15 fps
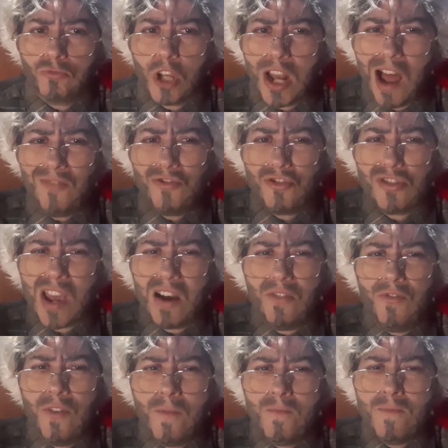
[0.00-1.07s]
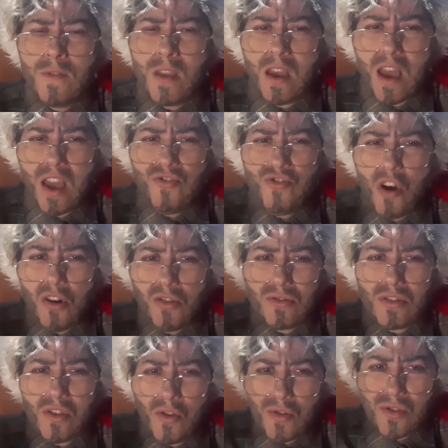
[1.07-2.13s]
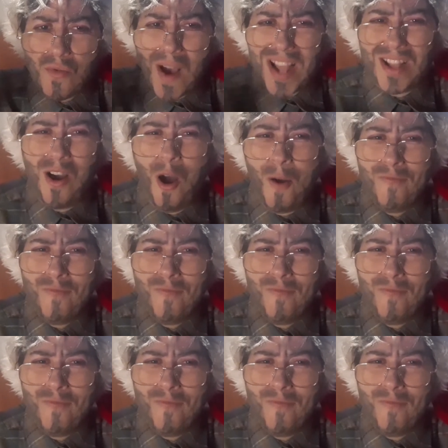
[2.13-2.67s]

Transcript: Love yourself and don't lose weight.